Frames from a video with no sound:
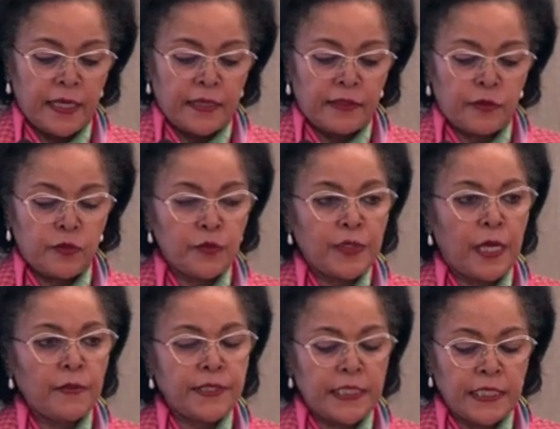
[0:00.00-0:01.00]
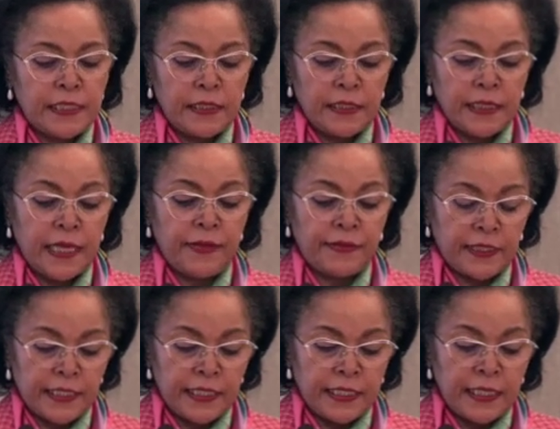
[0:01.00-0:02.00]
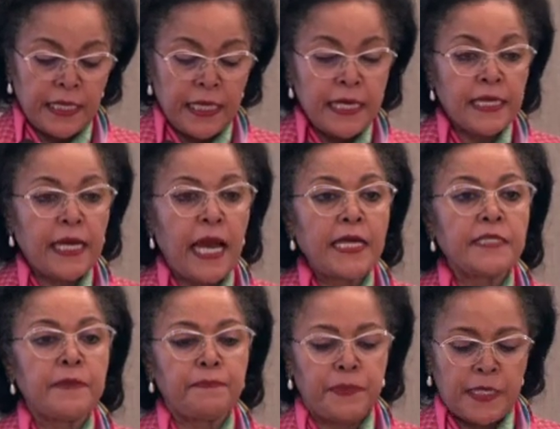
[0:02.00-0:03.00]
The 2003 CAADP